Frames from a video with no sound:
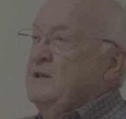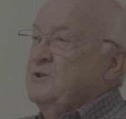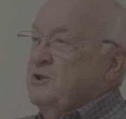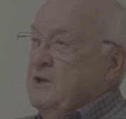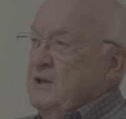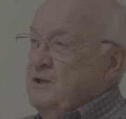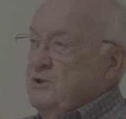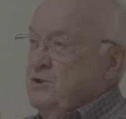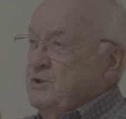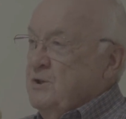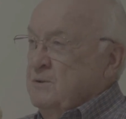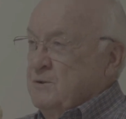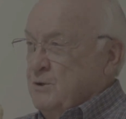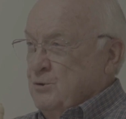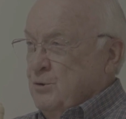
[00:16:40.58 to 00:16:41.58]
it changed
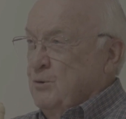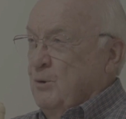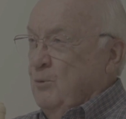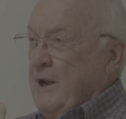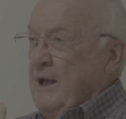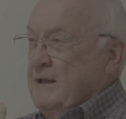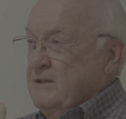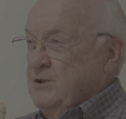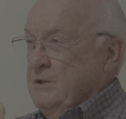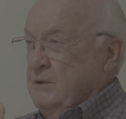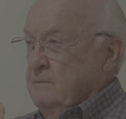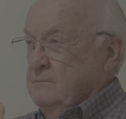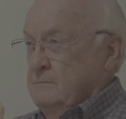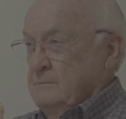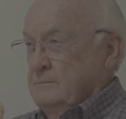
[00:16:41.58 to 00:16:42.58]
to a ratchet.
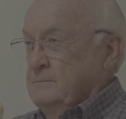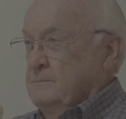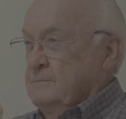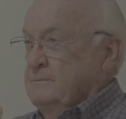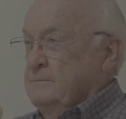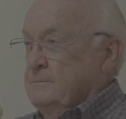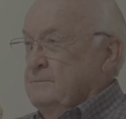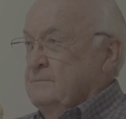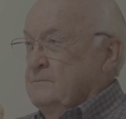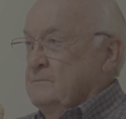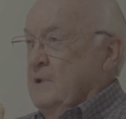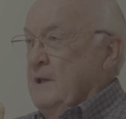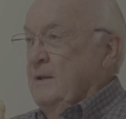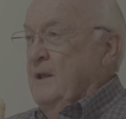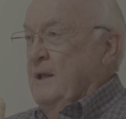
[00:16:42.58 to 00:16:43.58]

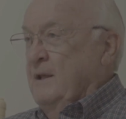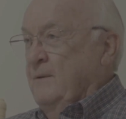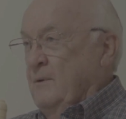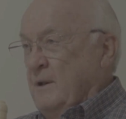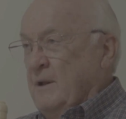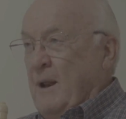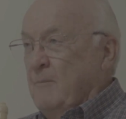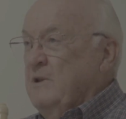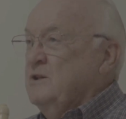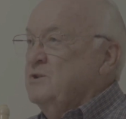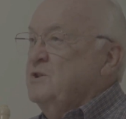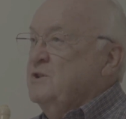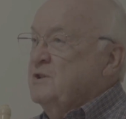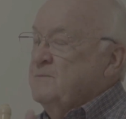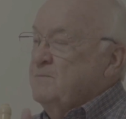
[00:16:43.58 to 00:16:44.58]
And I mean,
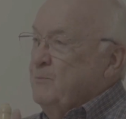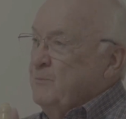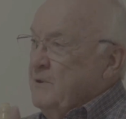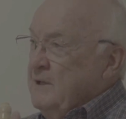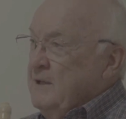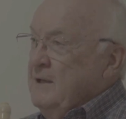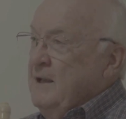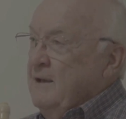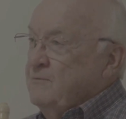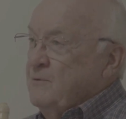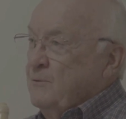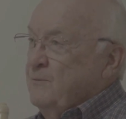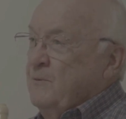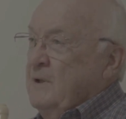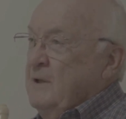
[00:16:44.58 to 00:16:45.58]
it's just thing
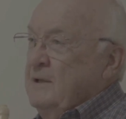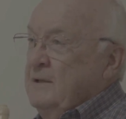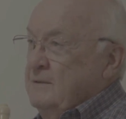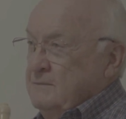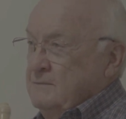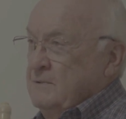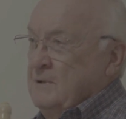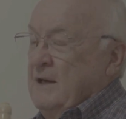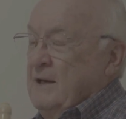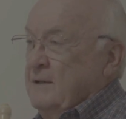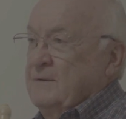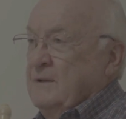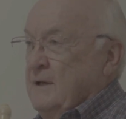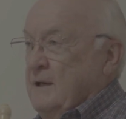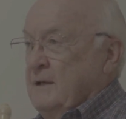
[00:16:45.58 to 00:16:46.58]
after thing
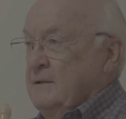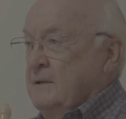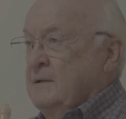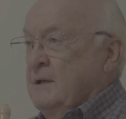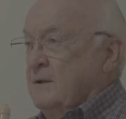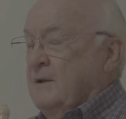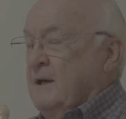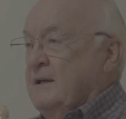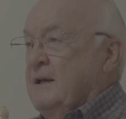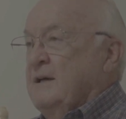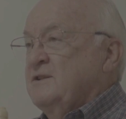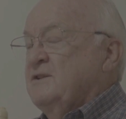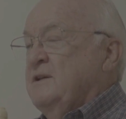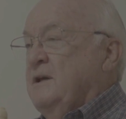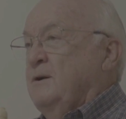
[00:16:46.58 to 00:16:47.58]
like that. Like I
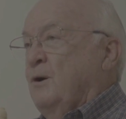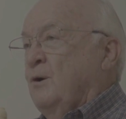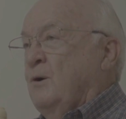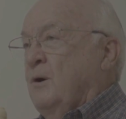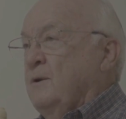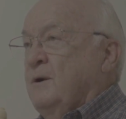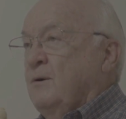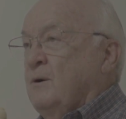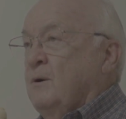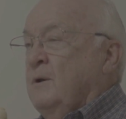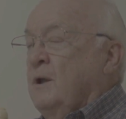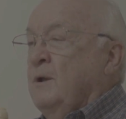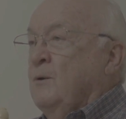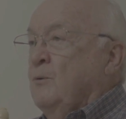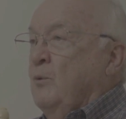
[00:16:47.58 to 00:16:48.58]
said earlier,
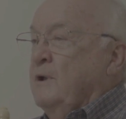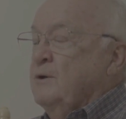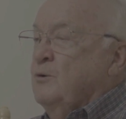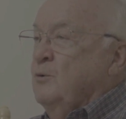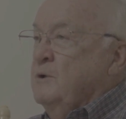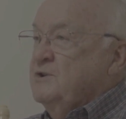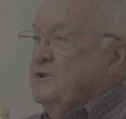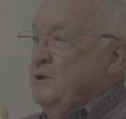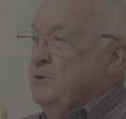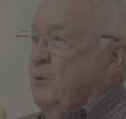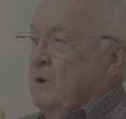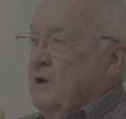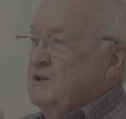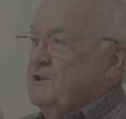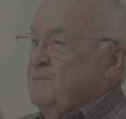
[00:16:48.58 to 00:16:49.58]
when Quincy
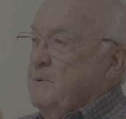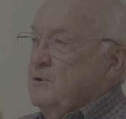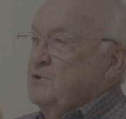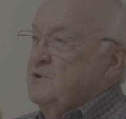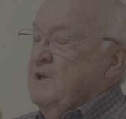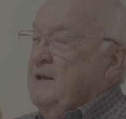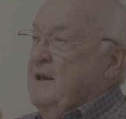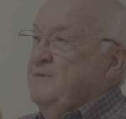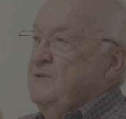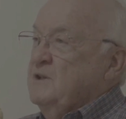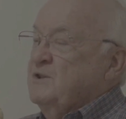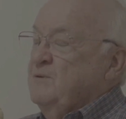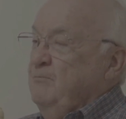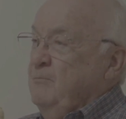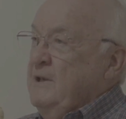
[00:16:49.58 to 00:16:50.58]
Cross supposed to have
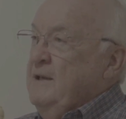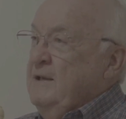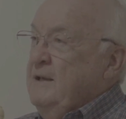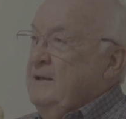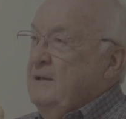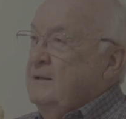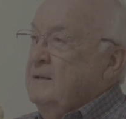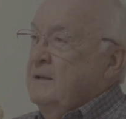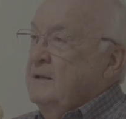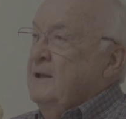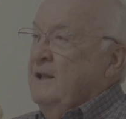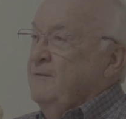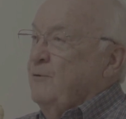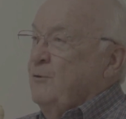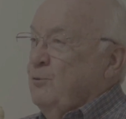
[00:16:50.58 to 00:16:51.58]
this meeting
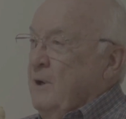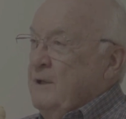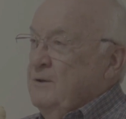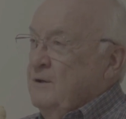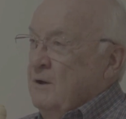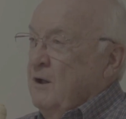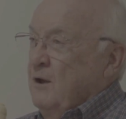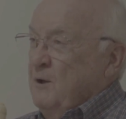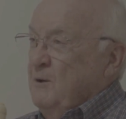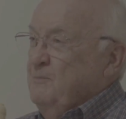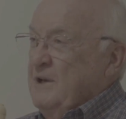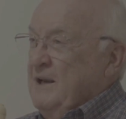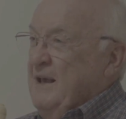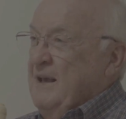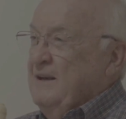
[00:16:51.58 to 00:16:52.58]
and threatened all of
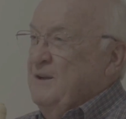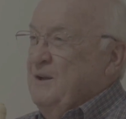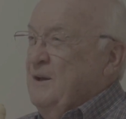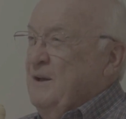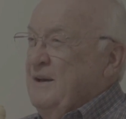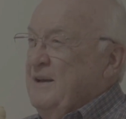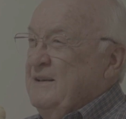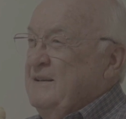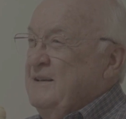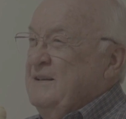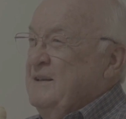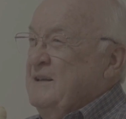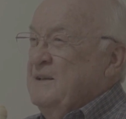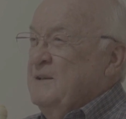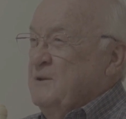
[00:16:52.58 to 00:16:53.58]
them and had a gun,
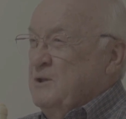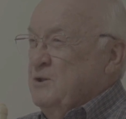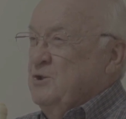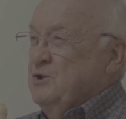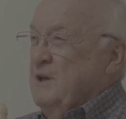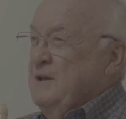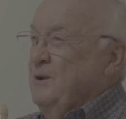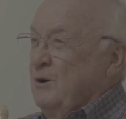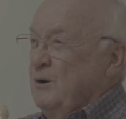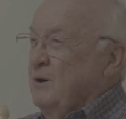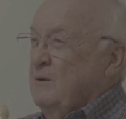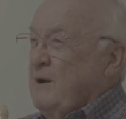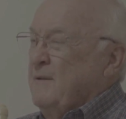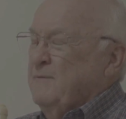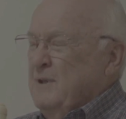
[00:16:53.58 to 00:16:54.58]
the
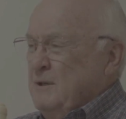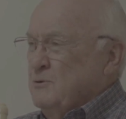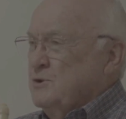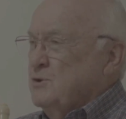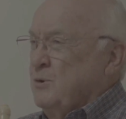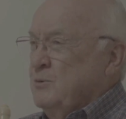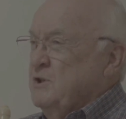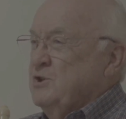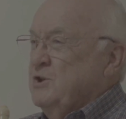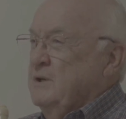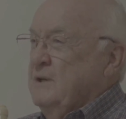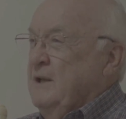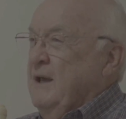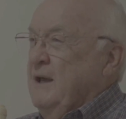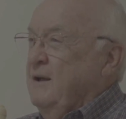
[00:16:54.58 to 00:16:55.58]
jailer, I think it was
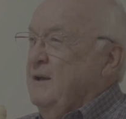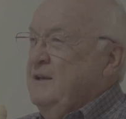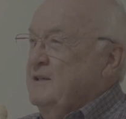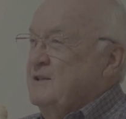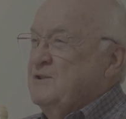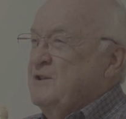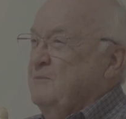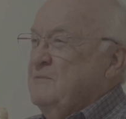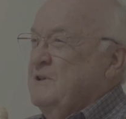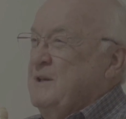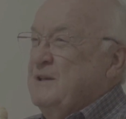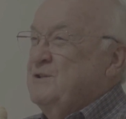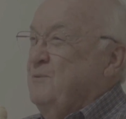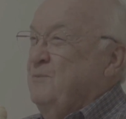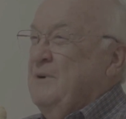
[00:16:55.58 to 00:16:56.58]
Christian County, gets up and
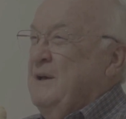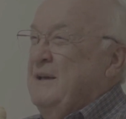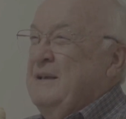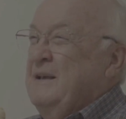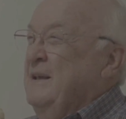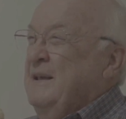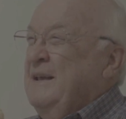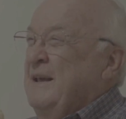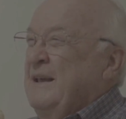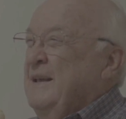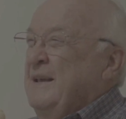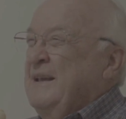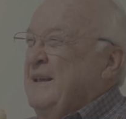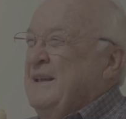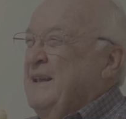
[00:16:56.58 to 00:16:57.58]
testified,
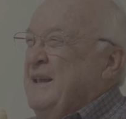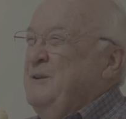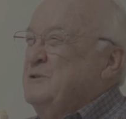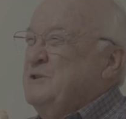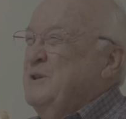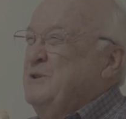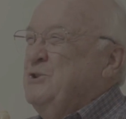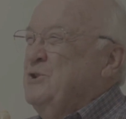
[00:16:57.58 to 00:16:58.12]
he was in